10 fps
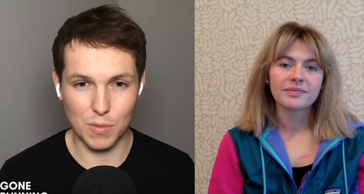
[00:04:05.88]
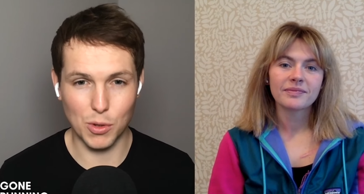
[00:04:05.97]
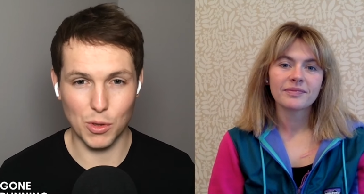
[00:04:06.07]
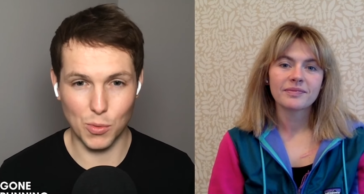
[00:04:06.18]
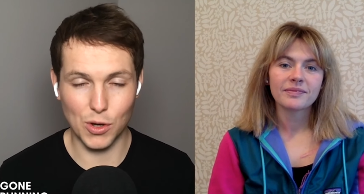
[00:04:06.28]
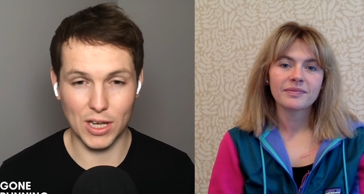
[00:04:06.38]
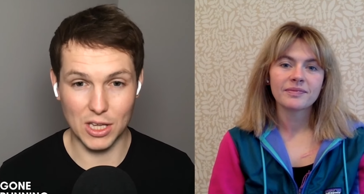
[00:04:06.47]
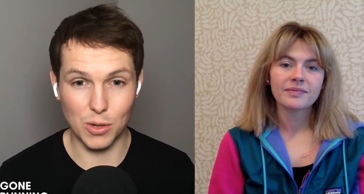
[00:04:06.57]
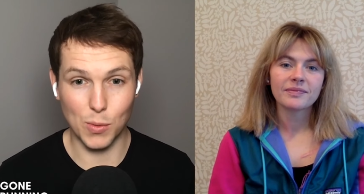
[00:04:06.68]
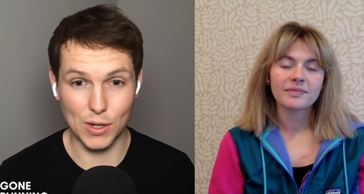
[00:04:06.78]
Speaker 1: if you put the work
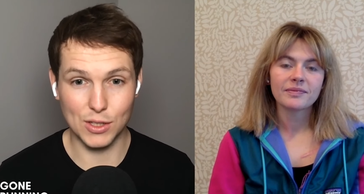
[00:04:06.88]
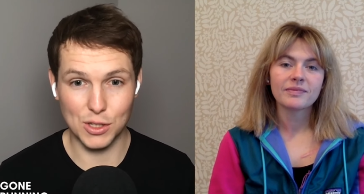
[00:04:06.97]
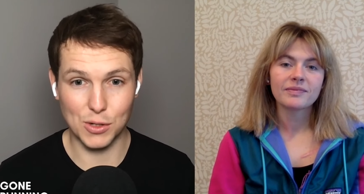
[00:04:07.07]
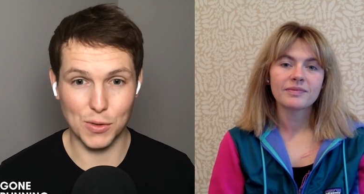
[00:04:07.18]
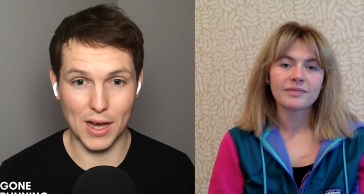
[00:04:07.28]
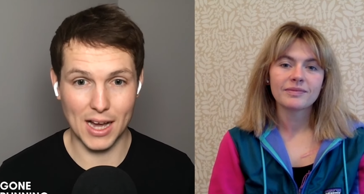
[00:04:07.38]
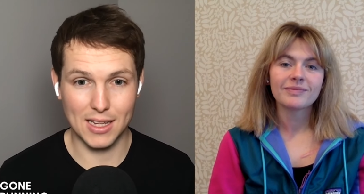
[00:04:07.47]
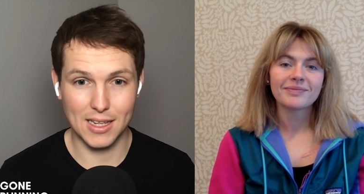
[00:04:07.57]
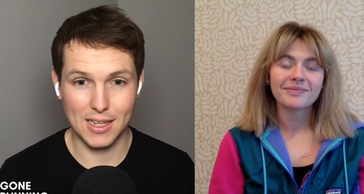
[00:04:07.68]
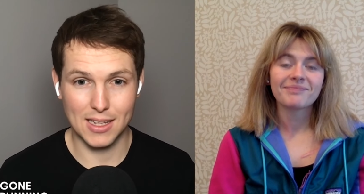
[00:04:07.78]
in, you will do
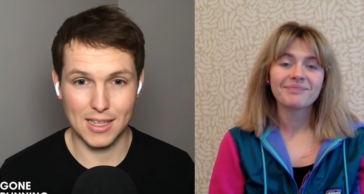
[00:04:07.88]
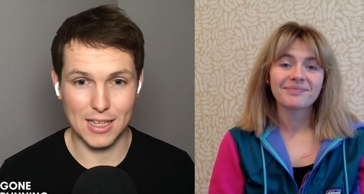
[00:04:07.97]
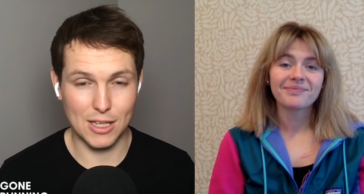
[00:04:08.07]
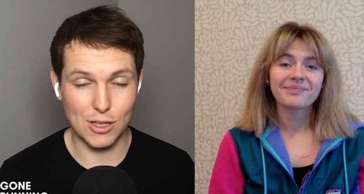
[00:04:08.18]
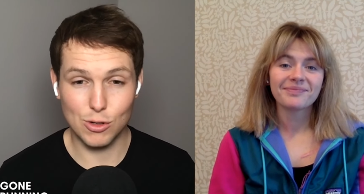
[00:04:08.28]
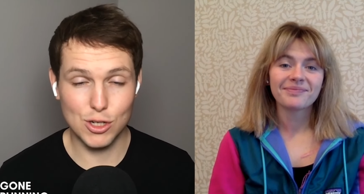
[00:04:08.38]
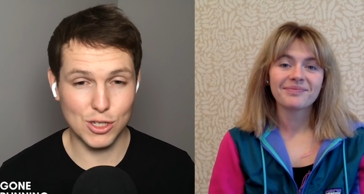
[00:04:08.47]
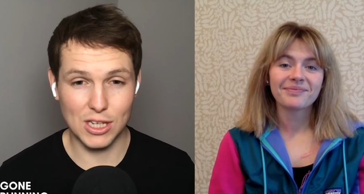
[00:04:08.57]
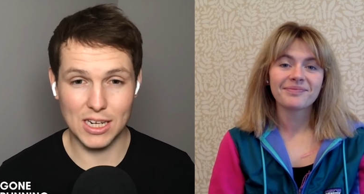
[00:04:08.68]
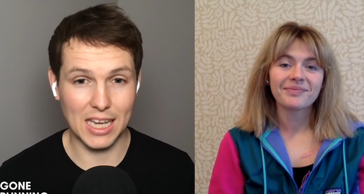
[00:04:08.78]
that, you're
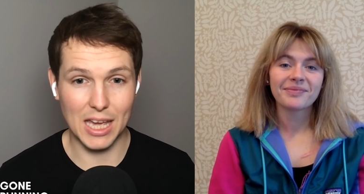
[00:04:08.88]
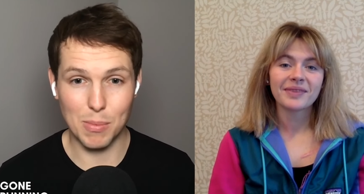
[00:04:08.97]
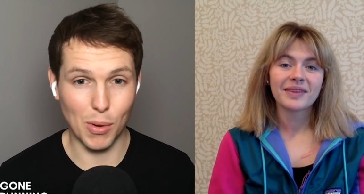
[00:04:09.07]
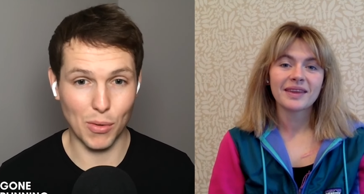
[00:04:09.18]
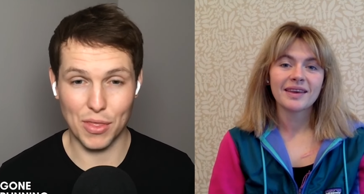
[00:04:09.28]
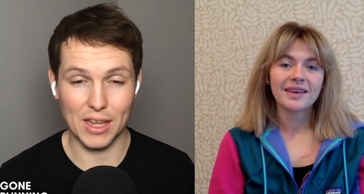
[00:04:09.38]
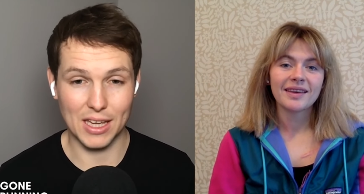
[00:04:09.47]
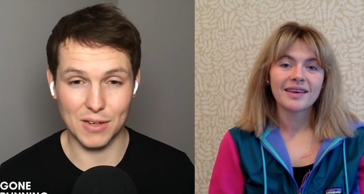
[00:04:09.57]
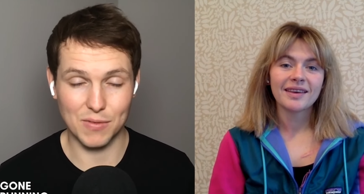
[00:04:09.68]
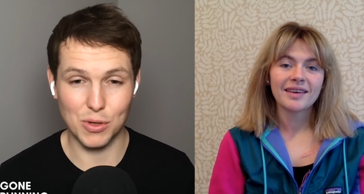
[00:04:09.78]
just going to keep on
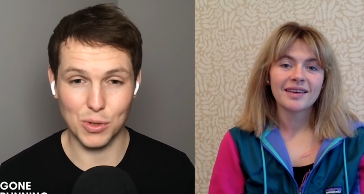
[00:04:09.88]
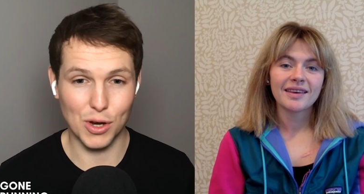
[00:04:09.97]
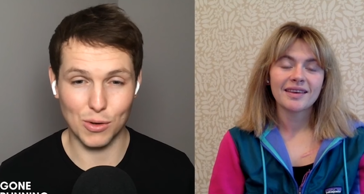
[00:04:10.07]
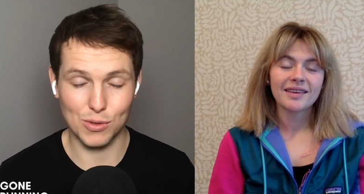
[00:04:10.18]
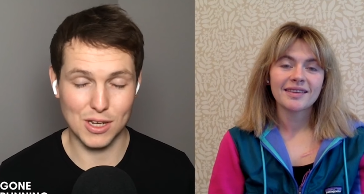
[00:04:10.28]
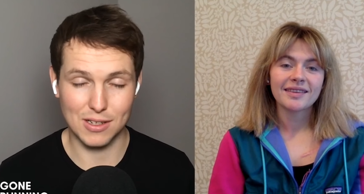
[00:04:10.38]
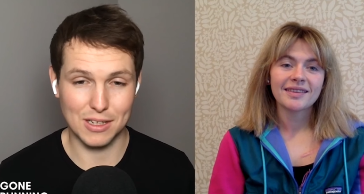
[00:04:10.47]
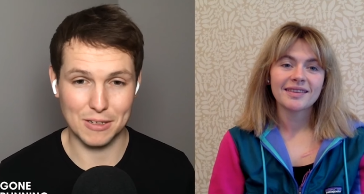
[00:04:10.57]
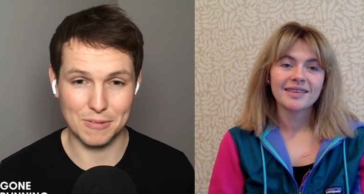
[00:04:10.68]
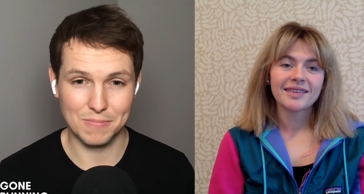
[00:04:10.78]
thinking of new goals,
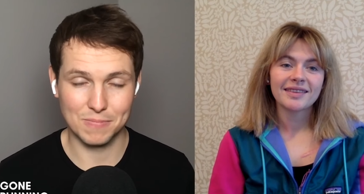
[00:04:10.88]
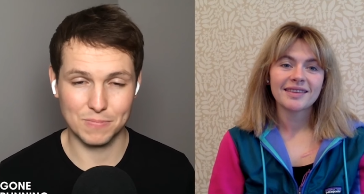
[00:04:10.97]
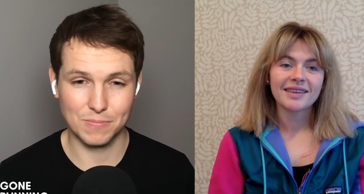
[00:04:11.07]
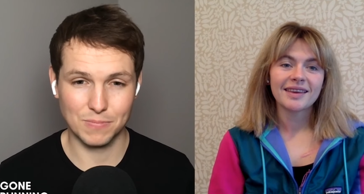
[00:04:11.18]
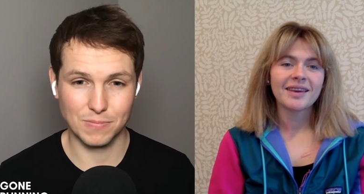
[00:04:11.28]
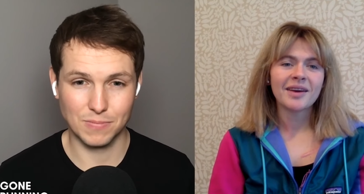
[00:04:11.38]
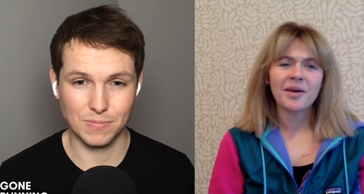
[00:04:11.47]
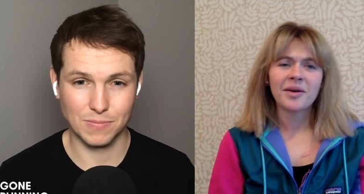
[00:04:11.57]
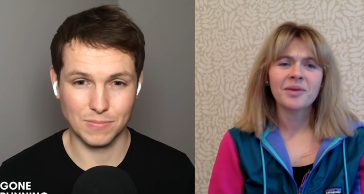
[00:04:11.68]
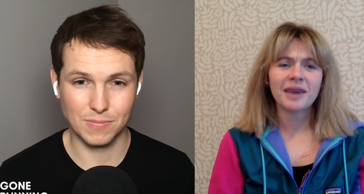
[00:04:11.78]
aren't you?
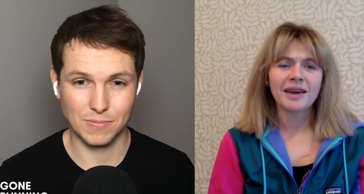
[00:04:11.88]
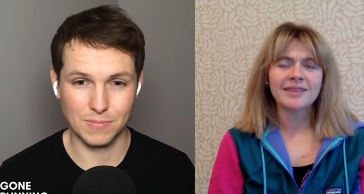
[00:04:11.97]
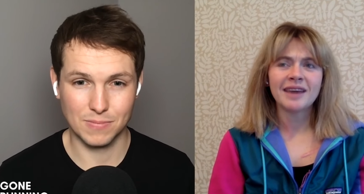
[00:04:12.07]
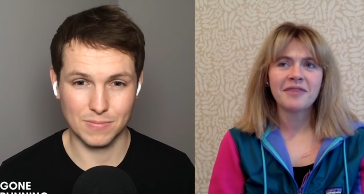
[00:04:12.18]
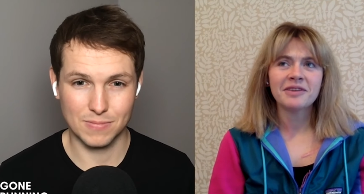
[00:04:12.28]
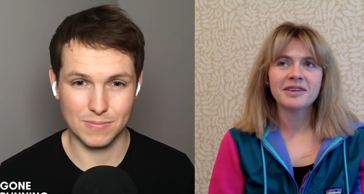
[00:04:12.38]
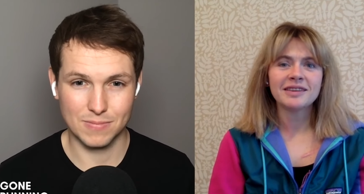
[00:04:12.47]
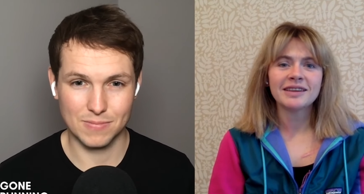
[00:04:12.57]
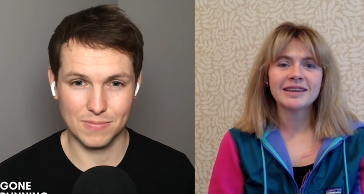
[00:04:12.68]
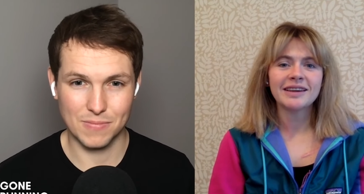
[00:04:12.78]
Speaker 2: Oh, yeah,
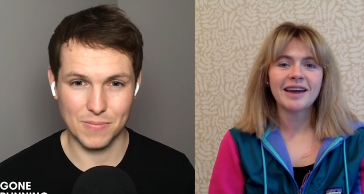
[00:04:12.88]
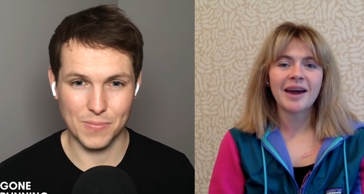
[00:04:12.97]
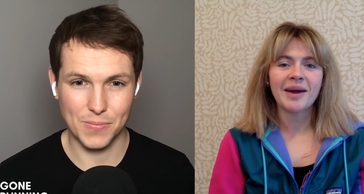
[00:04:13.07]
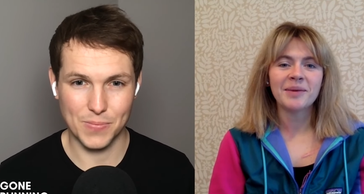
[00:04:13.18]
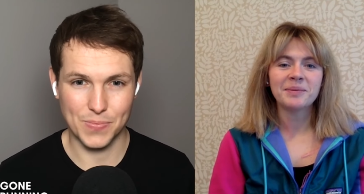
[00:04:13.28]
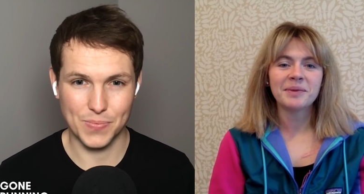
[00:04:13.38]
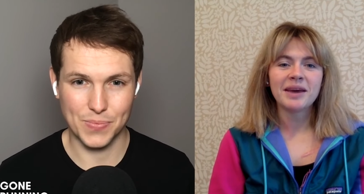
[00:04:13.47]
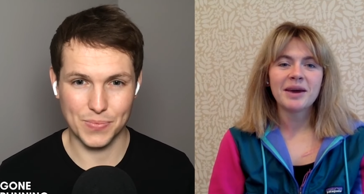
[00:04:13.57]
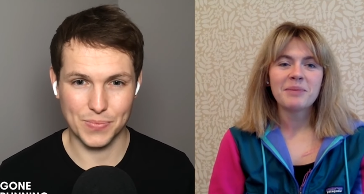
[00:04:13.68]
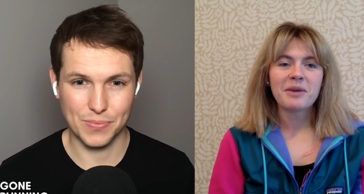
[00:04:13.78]
definitely. Um,
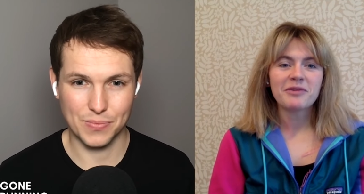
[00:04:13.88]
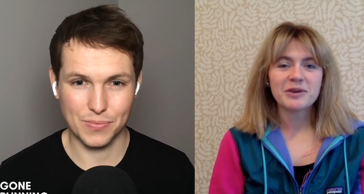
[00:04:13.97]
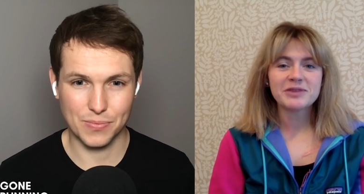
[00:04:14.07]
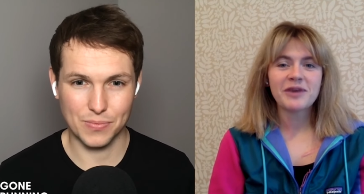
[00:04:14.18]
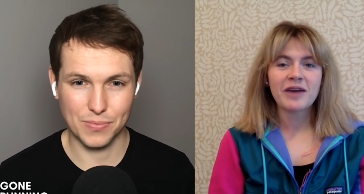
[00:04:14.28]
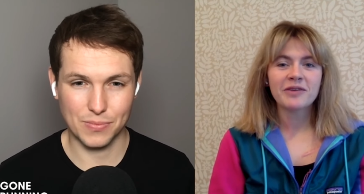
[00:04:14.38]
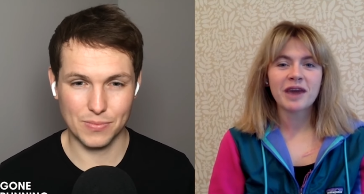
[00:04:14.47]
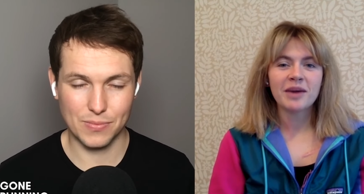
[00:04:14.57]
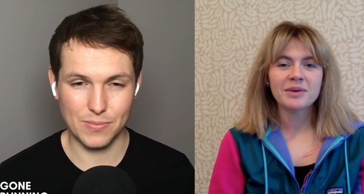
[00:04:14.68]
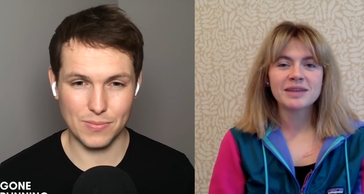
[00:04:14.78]
my first
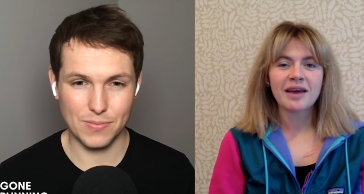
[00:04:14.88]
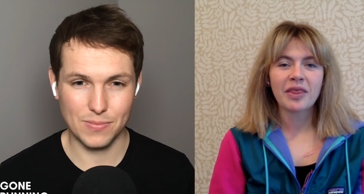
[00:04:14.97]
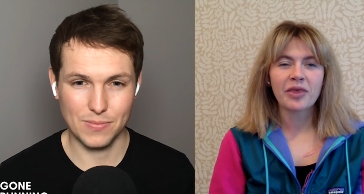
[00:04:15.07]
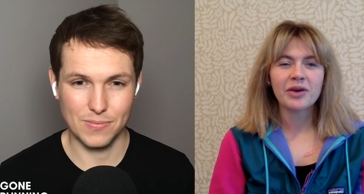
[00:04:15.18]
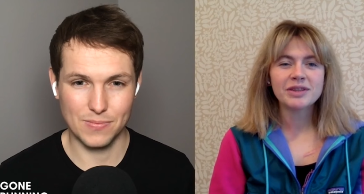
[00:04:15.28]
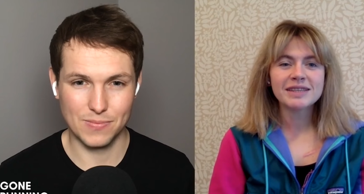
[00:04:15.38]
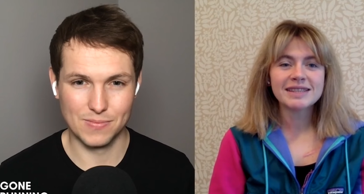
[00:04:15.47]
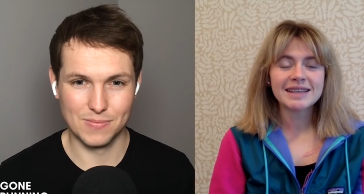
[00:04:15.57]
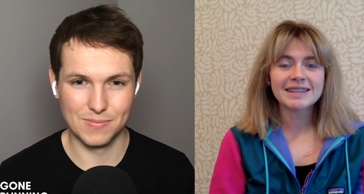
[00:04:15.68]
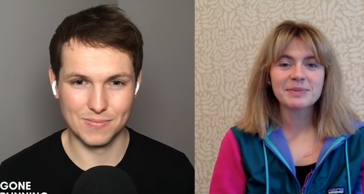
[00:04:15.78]
5K was like
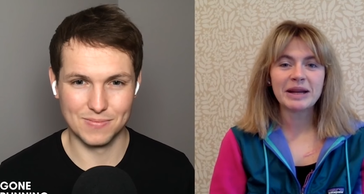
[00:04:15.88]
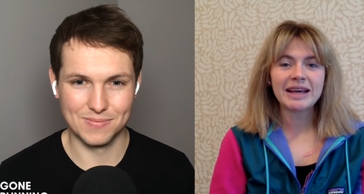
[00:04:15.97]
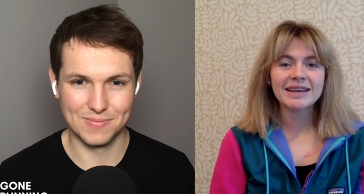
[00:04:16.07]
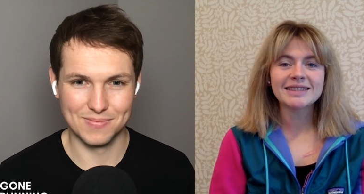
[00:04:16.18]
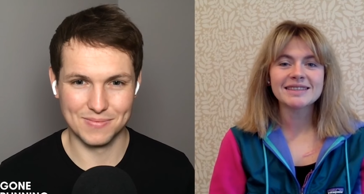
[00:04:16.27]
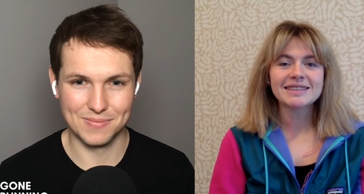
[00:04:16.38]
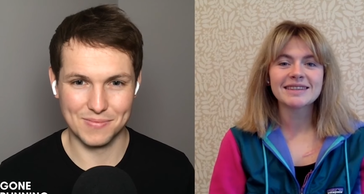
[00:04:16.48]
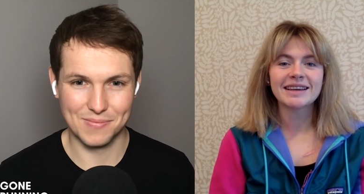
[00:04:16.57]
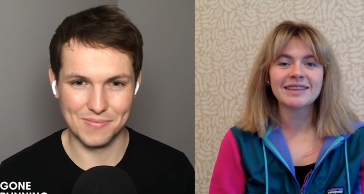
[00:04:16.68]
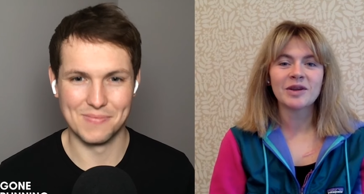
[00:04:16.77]
36 minutes
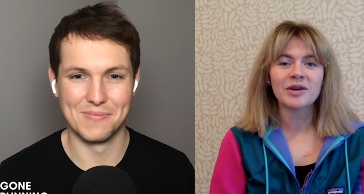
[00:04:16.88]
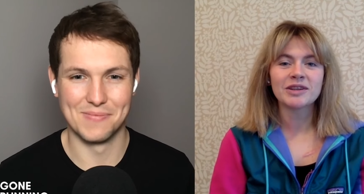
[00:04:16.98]
in